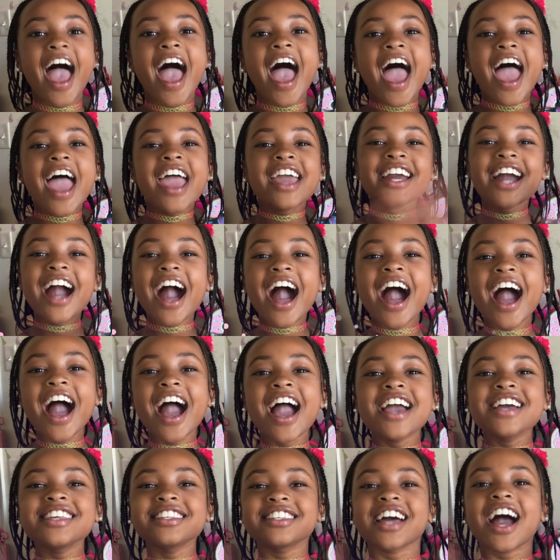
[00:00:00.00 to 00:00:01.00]
Hey
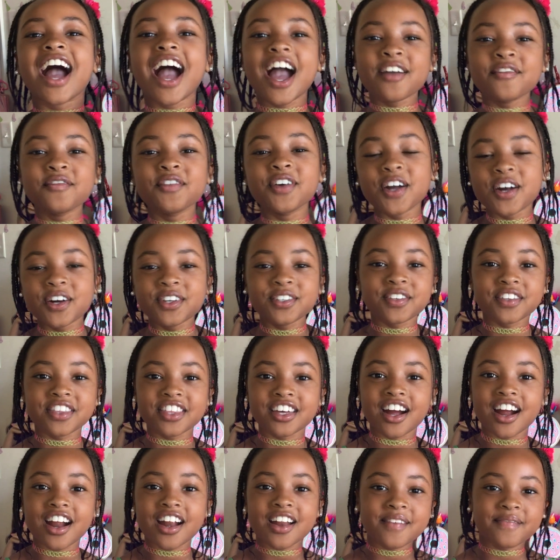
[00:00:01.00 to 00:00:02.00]
guys, I'm Girls with
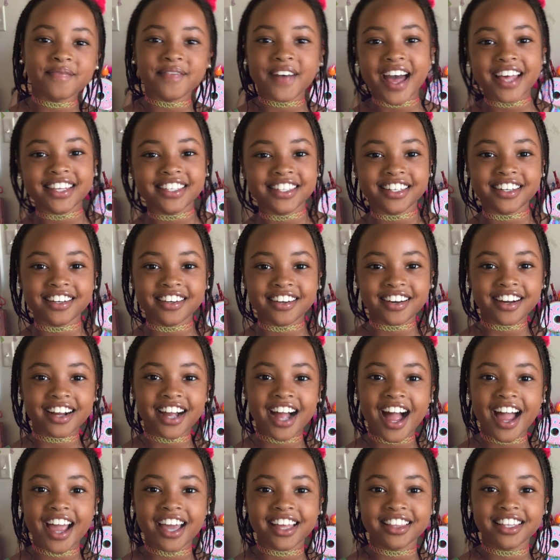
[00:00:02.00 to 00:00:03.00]
Heart Ambassador
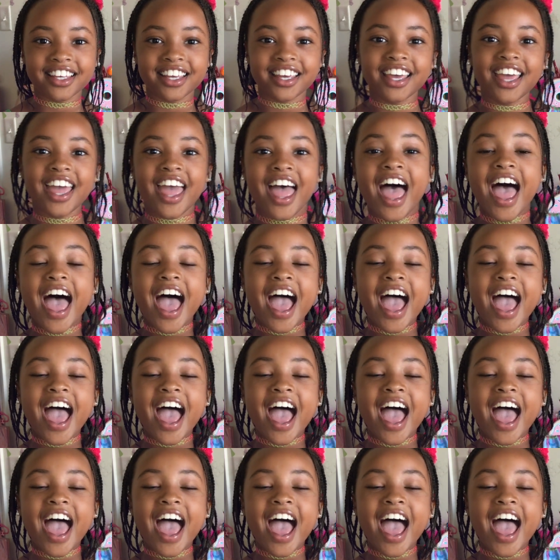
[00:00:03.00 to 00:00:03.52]
Akiley,